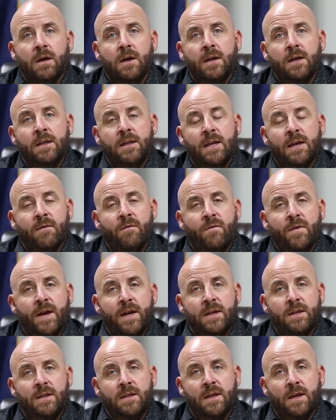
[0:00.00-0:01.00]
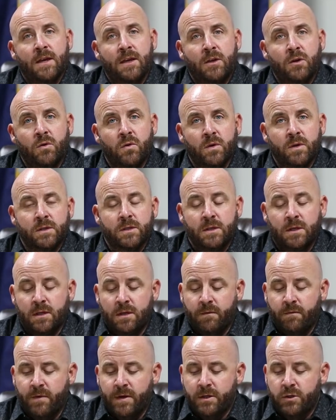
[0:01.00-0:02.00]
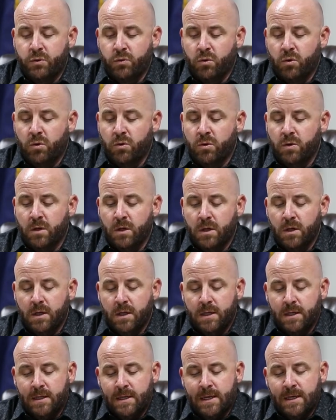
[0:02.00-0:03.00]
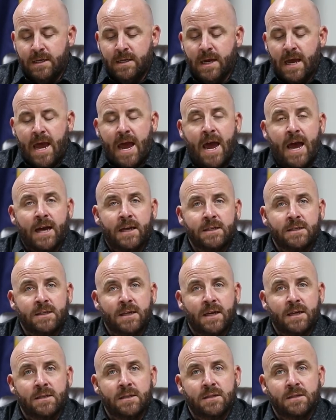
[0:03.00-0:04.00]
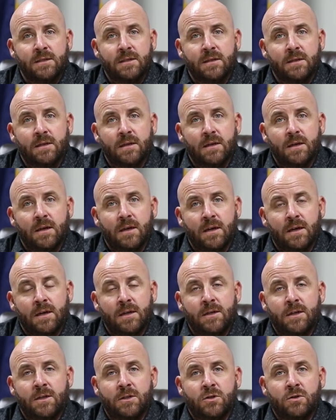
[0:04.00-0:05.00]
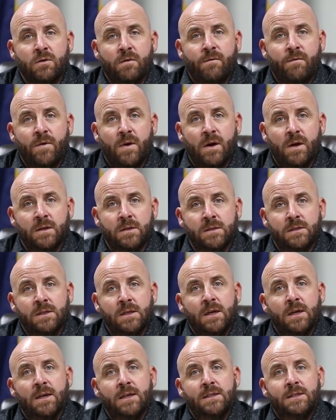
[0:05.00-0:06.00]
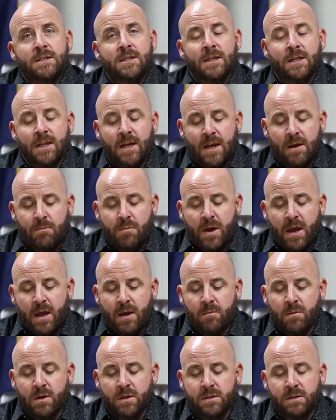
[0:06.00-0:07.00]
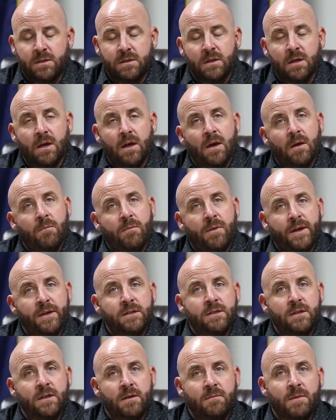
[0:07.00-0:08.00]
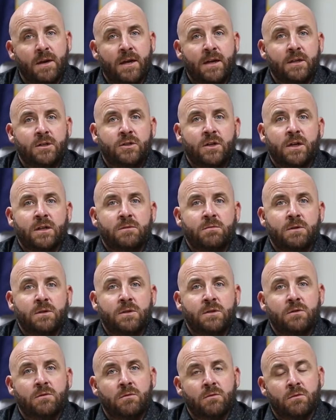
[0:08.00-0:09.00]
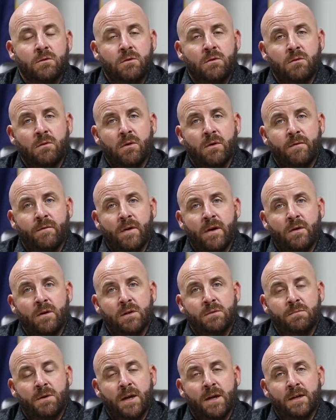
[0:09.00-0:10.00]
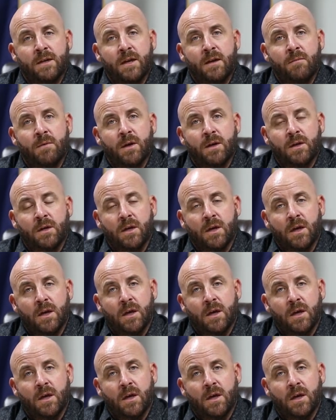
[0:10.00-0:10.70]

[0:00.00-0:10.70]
in the event that you as an individual need to access additional funds, delay payments, basically make adjustments through the coronavirus pandemic